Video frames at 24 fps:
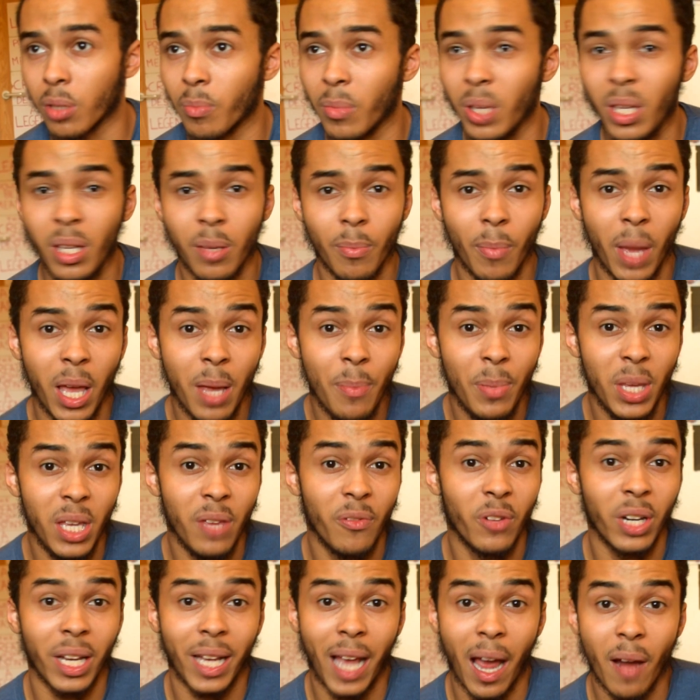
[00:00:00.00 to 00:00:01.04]
maybe
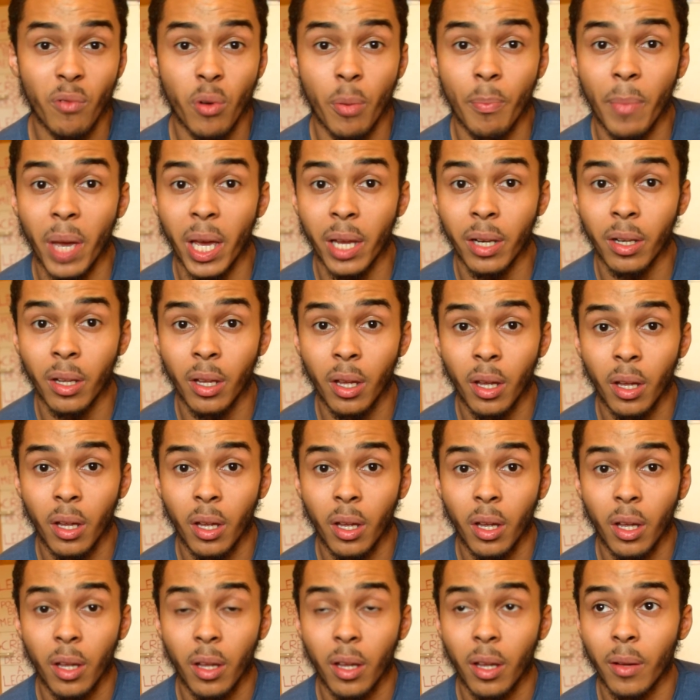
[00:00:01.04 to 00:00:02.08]
even a cameraman,
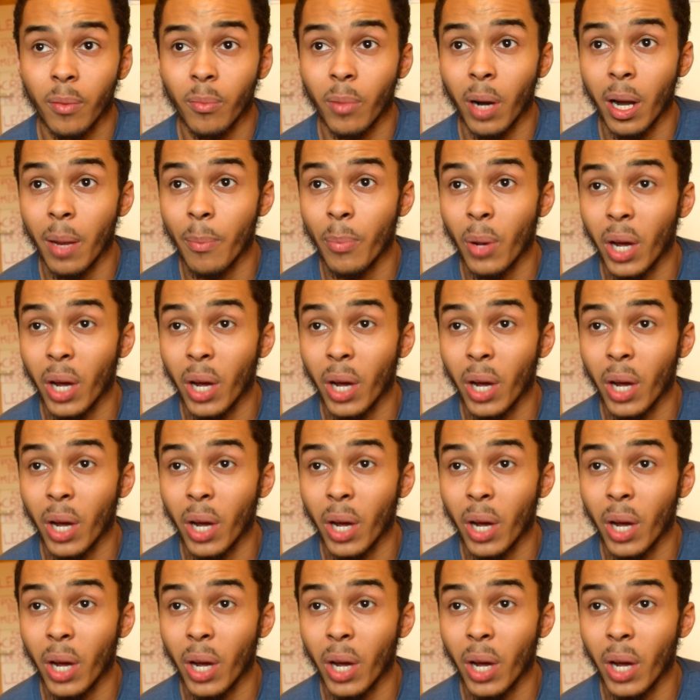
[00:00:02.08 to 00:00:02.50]
right?